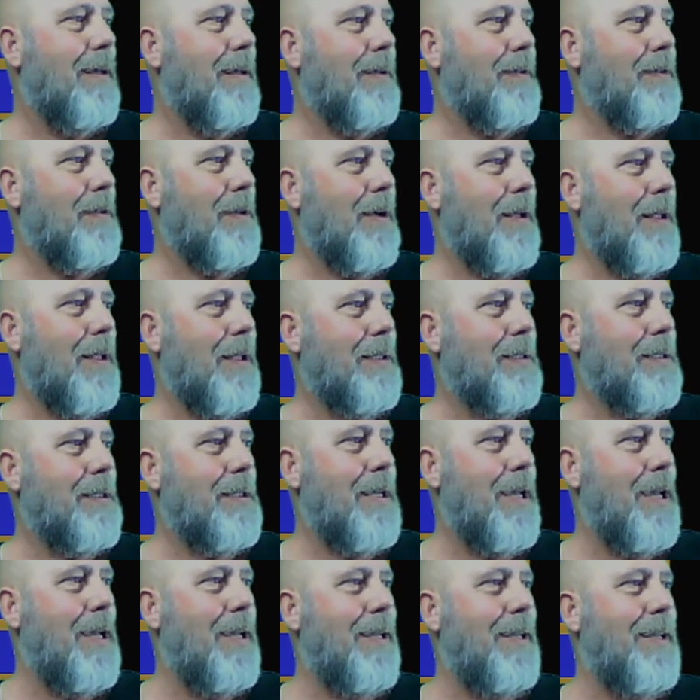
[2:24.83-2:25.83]
So let's
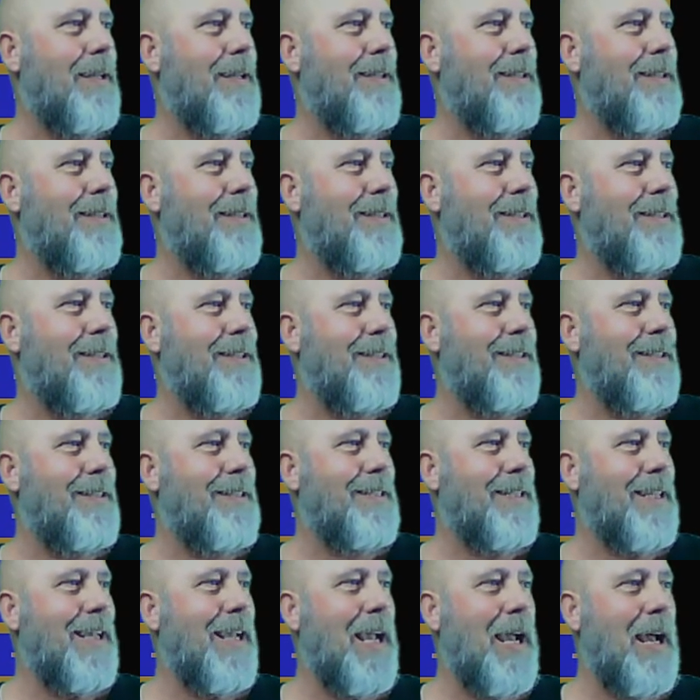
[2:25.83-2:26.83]
see,
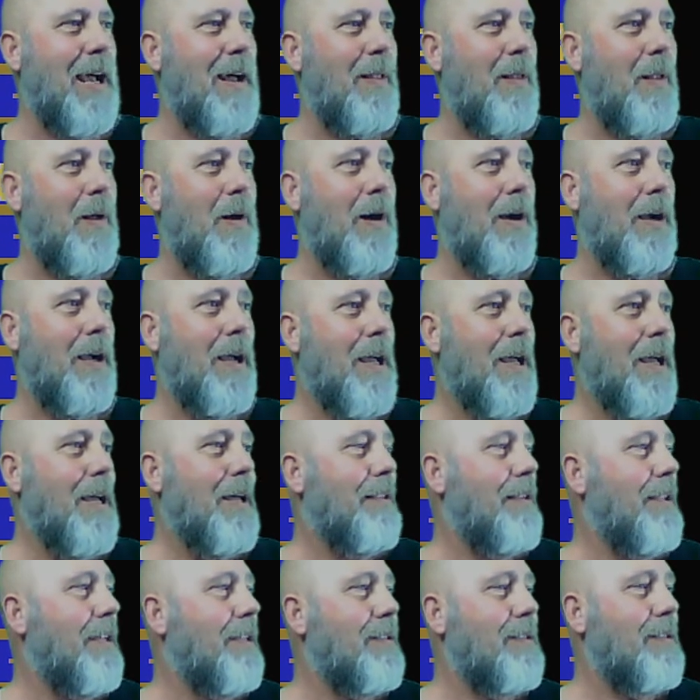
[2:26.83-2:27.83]
let's see how long
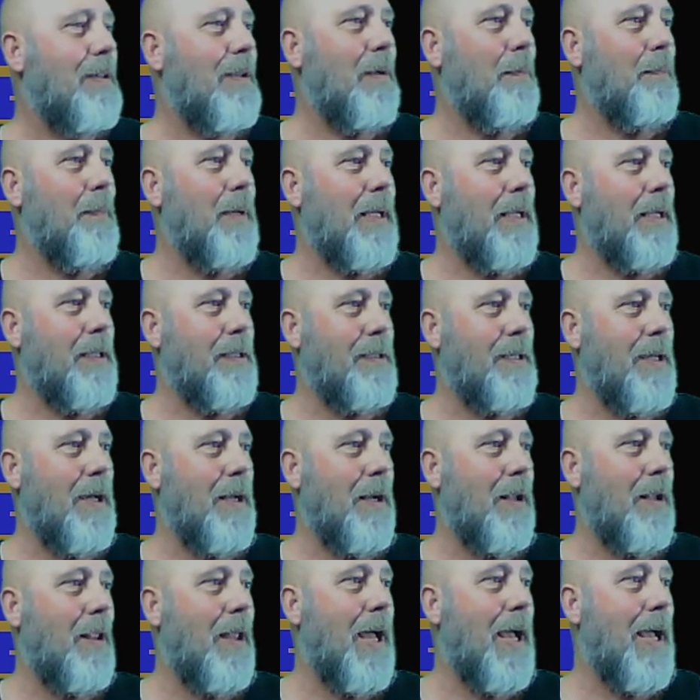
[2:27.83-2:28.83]
this little bit is
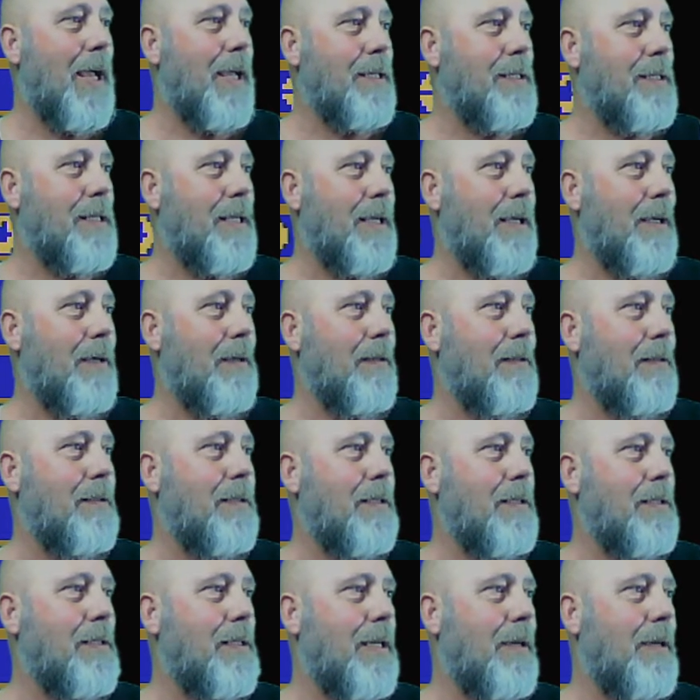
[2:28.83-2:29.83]
going to last here. Let's
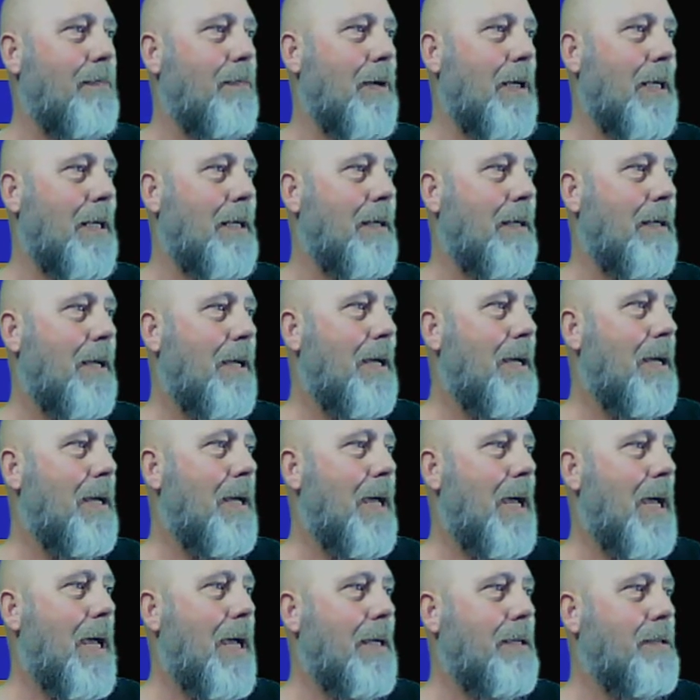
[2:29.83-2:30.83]
just see if we can
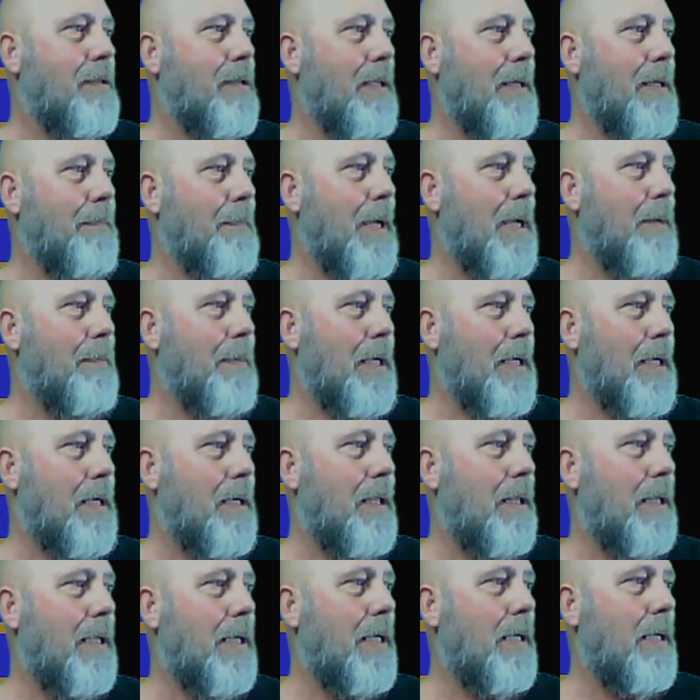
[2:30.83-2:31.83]
actually maybe
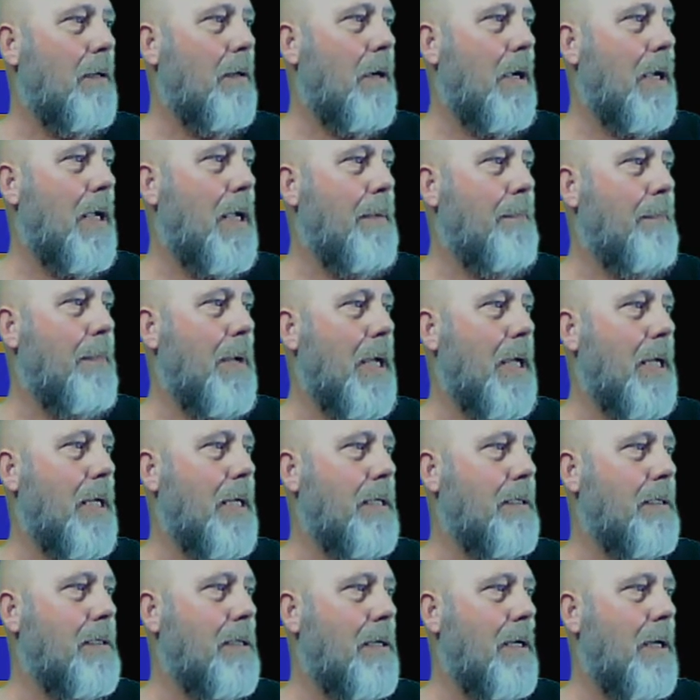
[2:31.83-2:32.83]
clear a
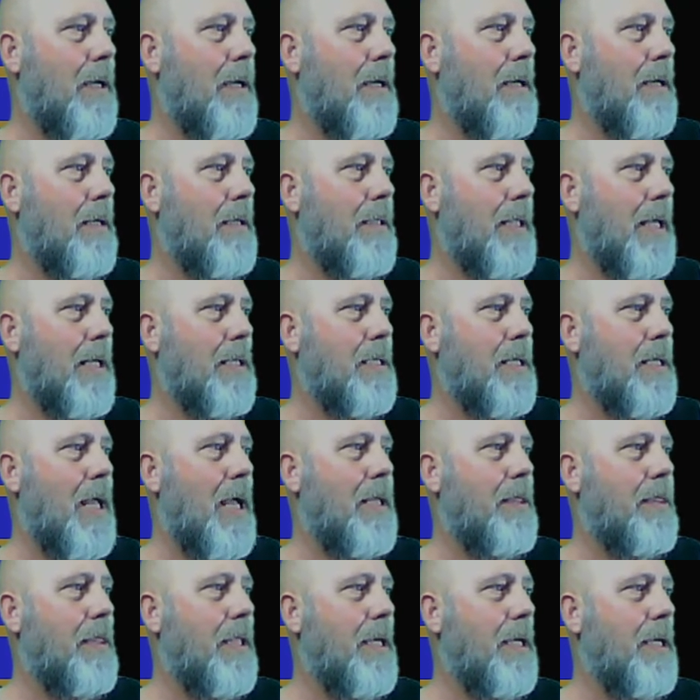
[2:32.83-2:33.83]
maze. That
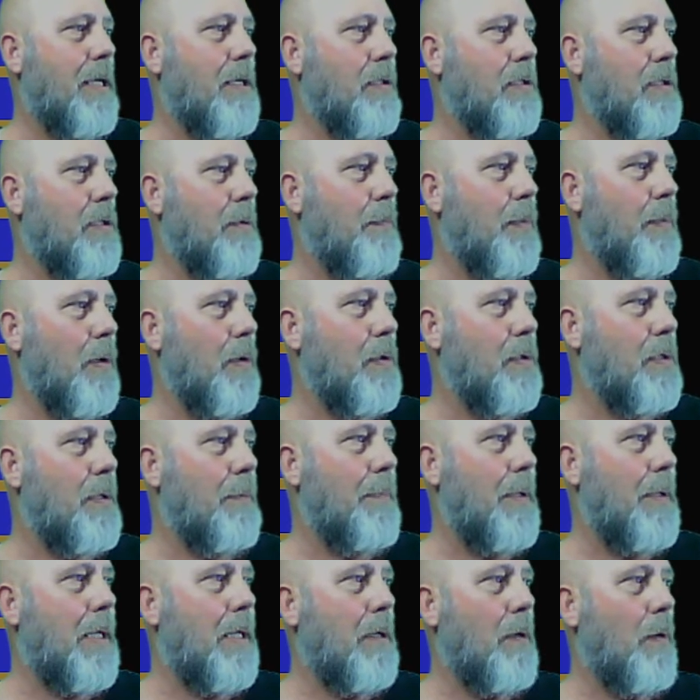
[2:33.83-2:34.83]
I think is supposed to
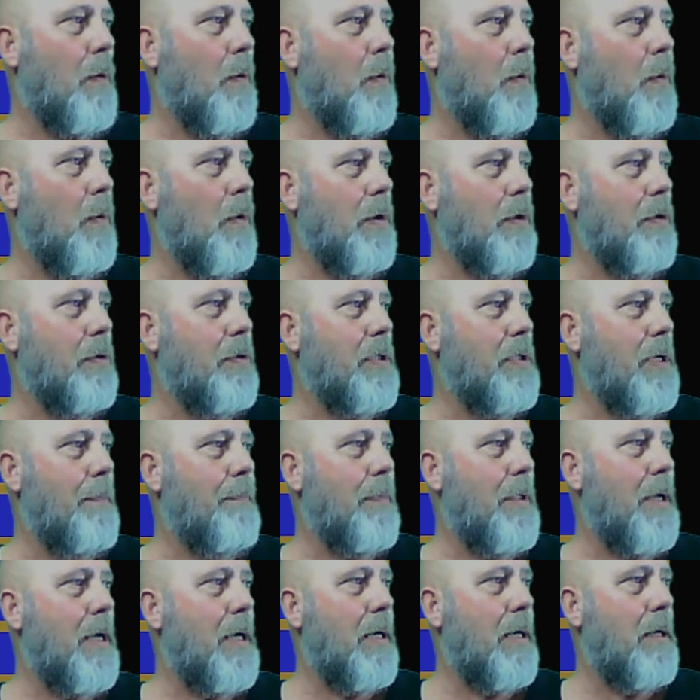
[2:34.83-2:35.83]
be an orange up
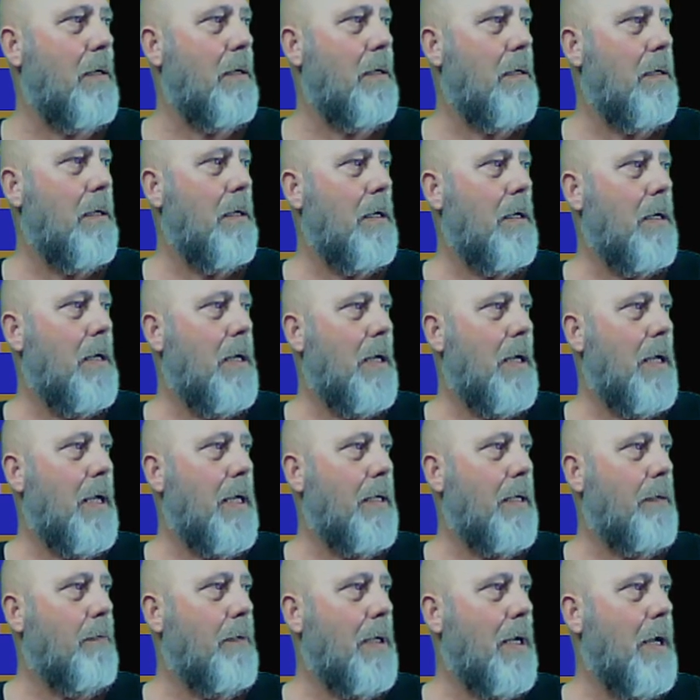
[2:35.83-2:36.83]
there,
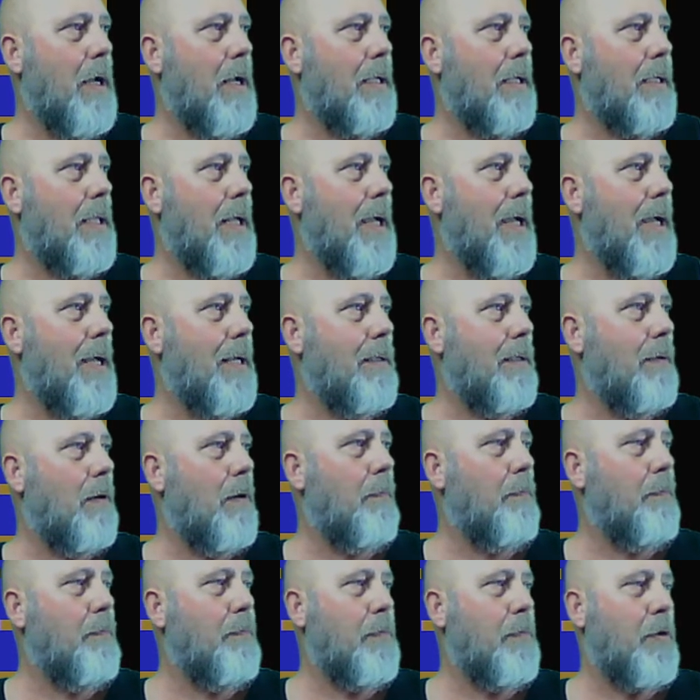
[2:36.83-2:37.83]
and we got that.
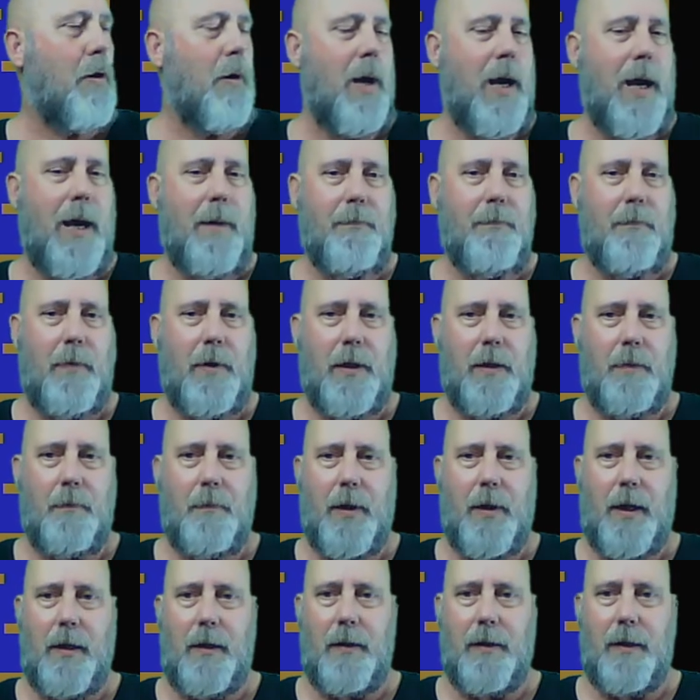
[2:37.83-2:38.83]
Oh crap! And
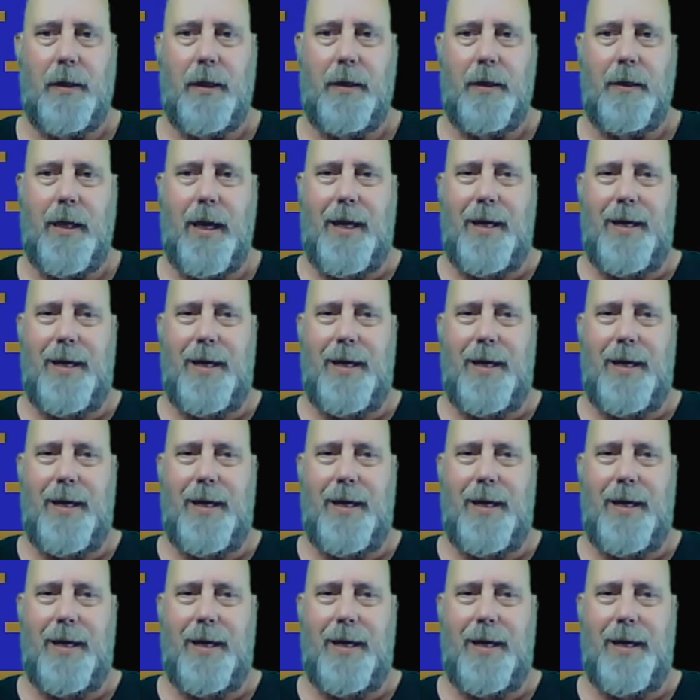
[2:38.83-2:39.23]
apparently